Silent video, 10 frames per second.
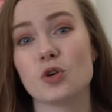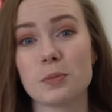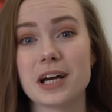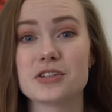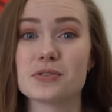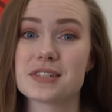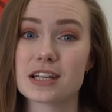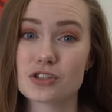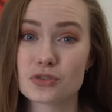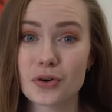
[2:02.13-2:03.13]
Normally I do
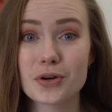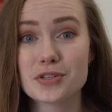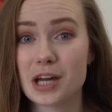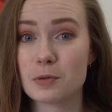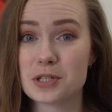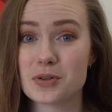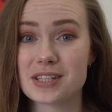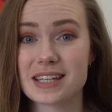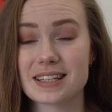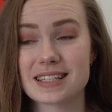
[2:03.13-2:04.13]
6 throws, I will be doing
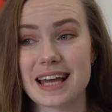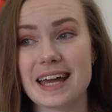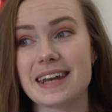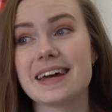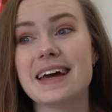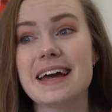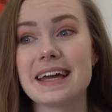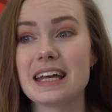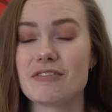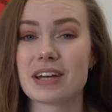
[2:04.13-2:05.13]
6 again.
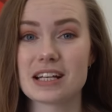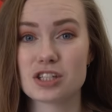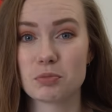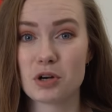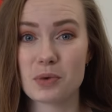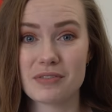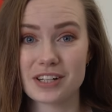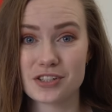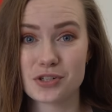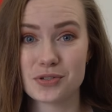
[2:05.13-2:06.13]
If it gets to the point where I've
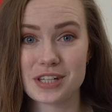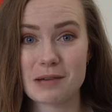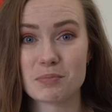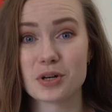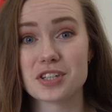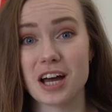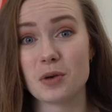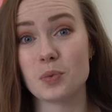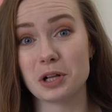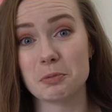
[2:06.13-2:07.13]
had to choose 10 books, I
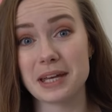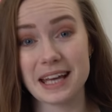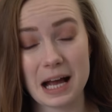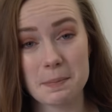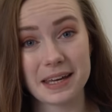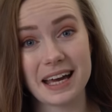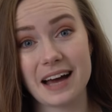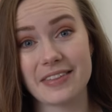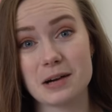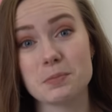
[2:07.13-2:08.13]
will be capping it
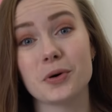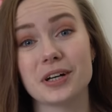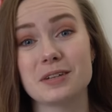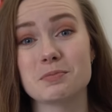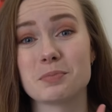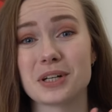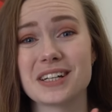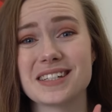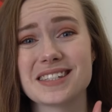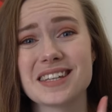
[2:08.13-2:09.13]
at that point
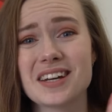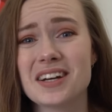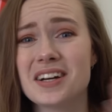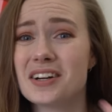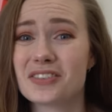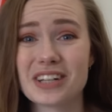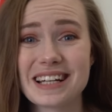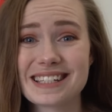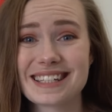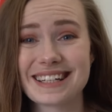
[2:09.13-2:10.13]
because
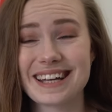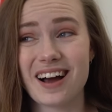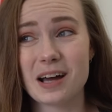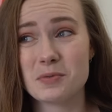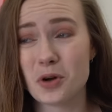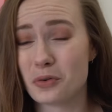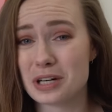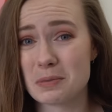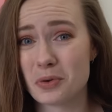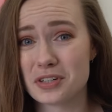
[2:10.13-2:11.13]
realistically, I'm not
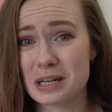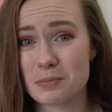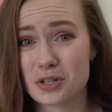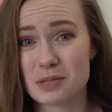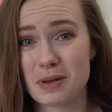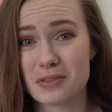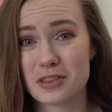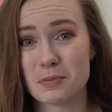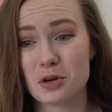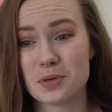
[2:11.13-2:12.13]
reading more than 10 books a month at
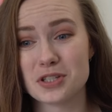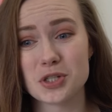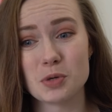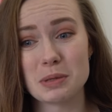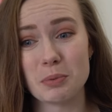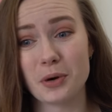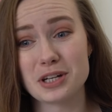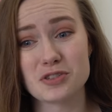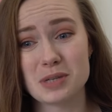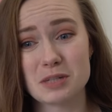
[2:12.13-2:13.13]
the moment, so it'd be
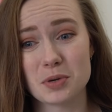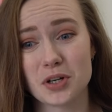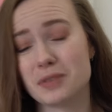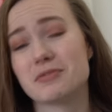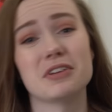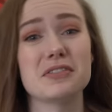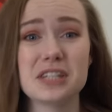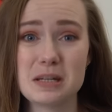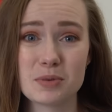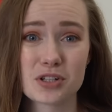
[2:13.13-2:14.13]
pointless for me to put
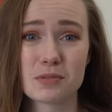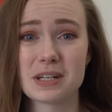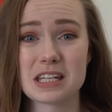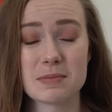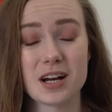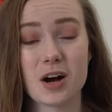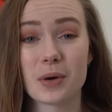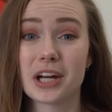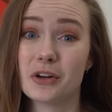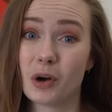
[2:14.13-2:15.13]
15 books on my TBR
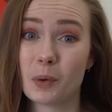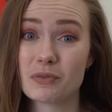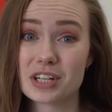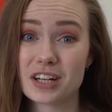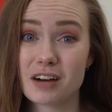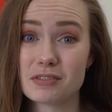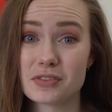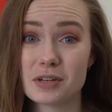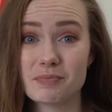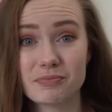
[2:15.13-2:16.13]
when I know I won't read half of
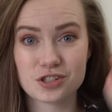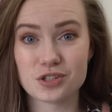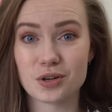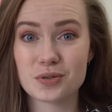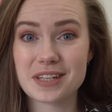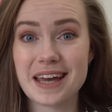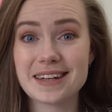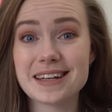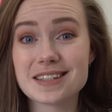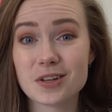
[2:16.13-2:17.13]
them. So
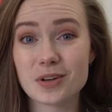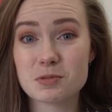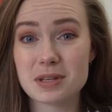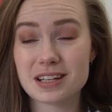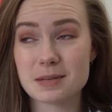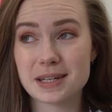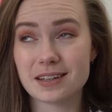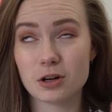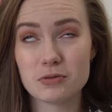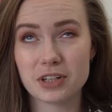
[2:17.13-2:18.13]
10 is going to be the limit.
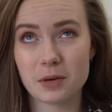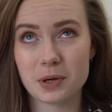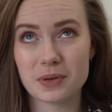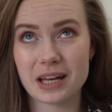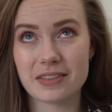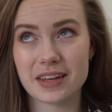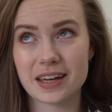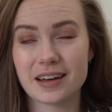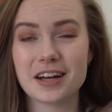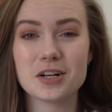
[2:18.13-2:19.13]
Hopefully I won't get there.
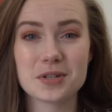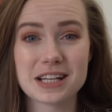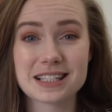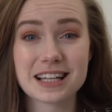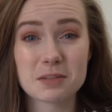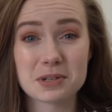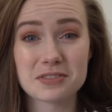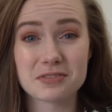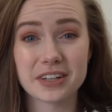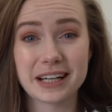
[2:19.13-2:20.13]
I know it takes a little bit of
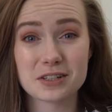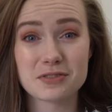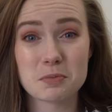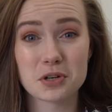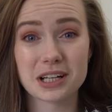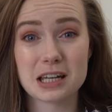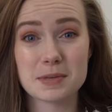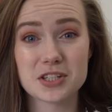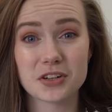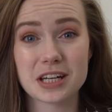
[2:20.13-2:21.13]
the fun out of it putting a
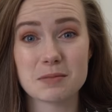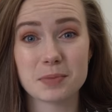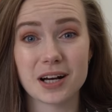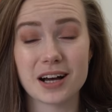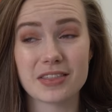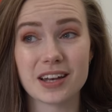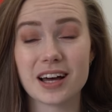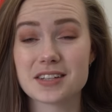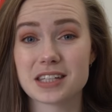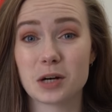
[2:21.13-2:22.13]
limit on it, but the
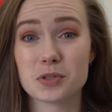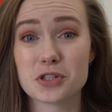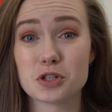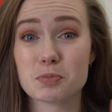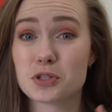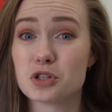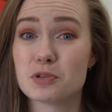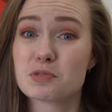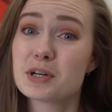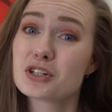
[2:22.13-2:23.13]
last thing I want to do is put too
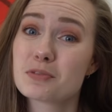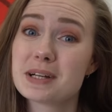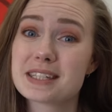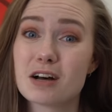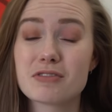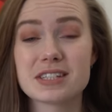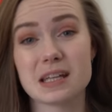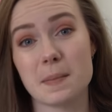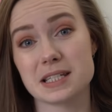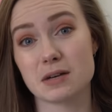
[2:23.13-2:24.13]
much pressure on myself and
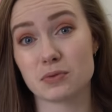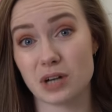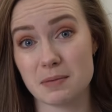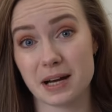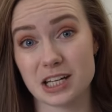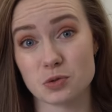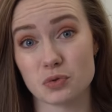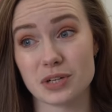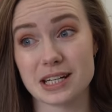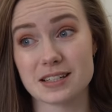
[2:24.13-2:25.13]
send myself right back into
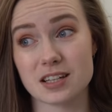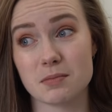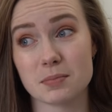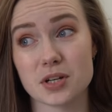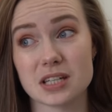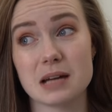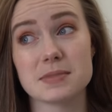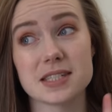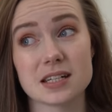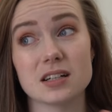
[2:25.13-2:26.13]
a reading slump because I am
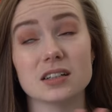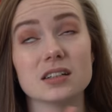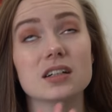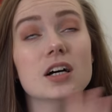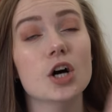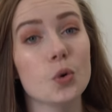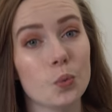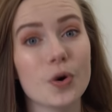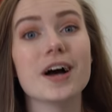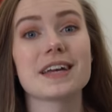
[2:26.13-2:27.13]
still
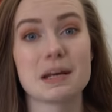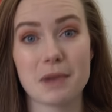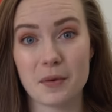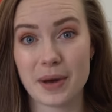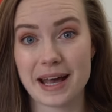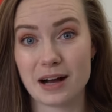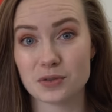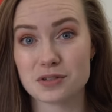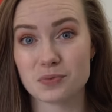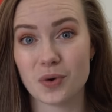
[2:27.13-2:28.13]
working my way
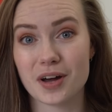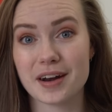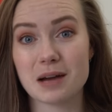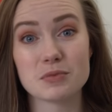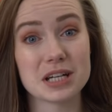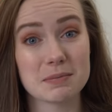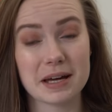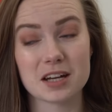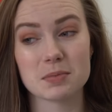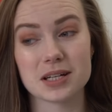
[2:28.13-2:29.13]
out of one. I'm reading
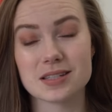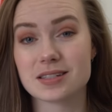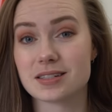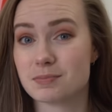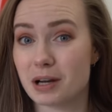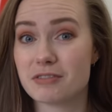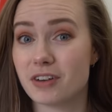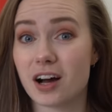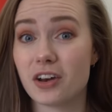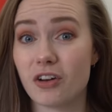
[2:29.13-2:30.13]
better, but it's by
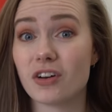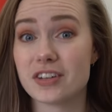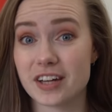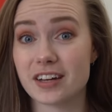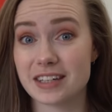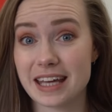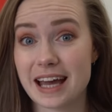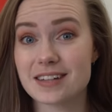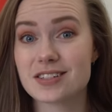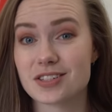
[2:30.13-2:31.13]
far not done
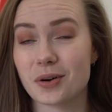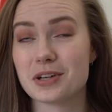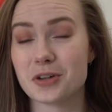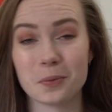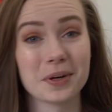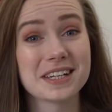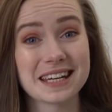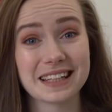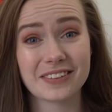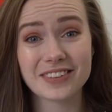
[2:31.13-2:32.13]
yet, so I don't want to
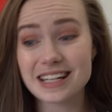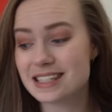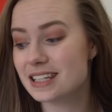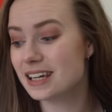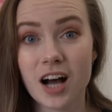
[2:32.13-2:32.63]
take that risk.